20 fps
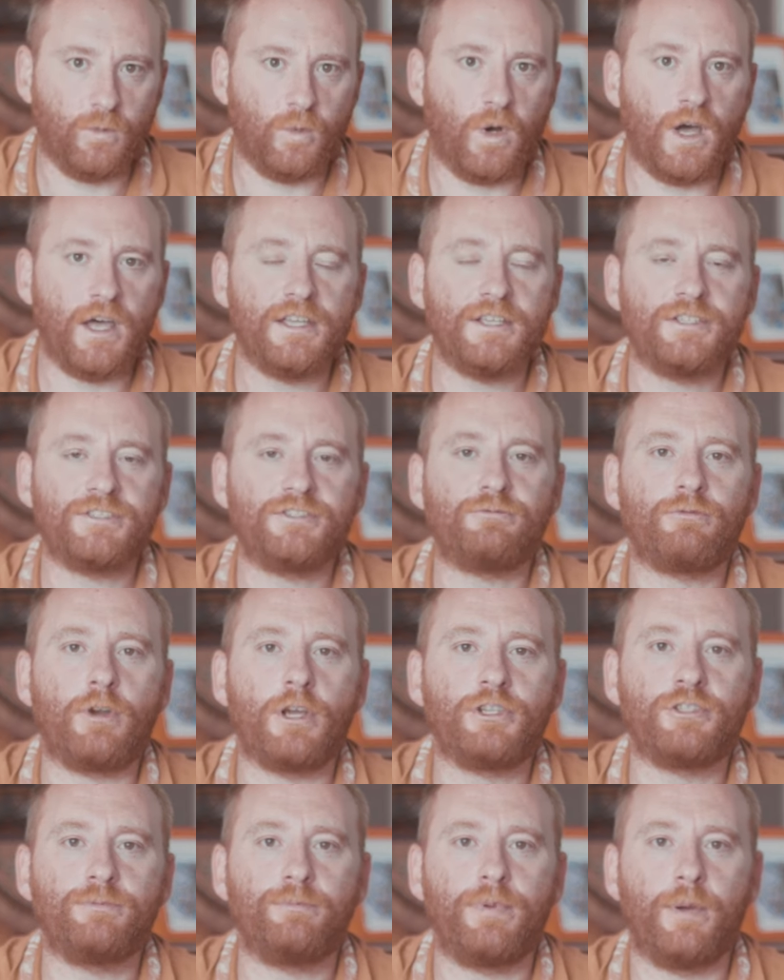Why is
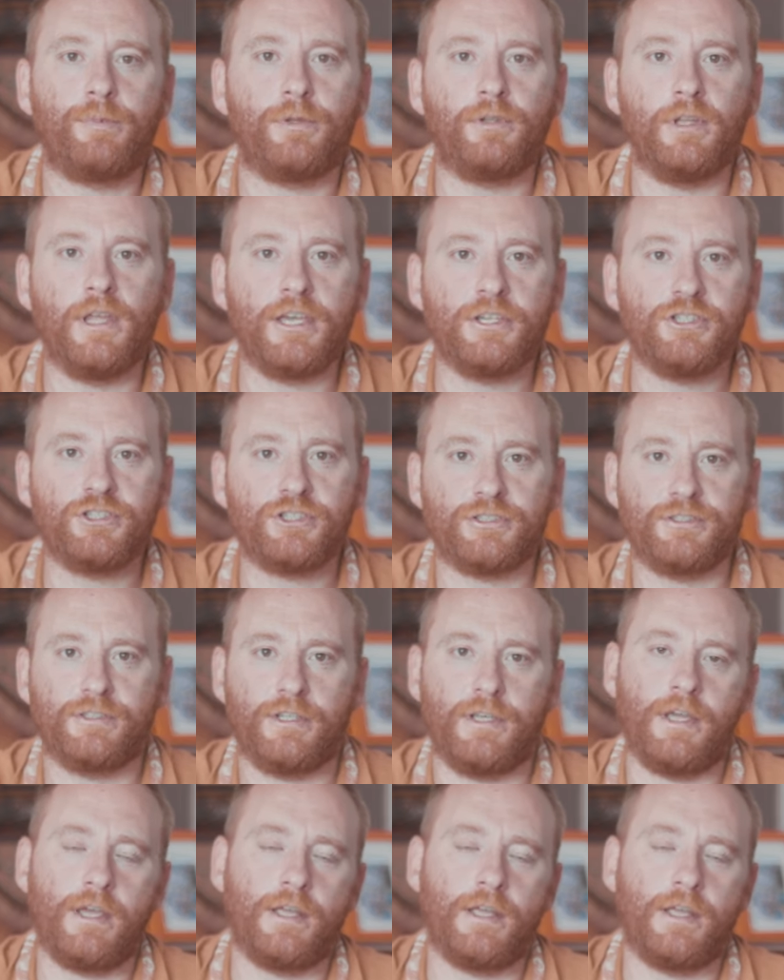Russian population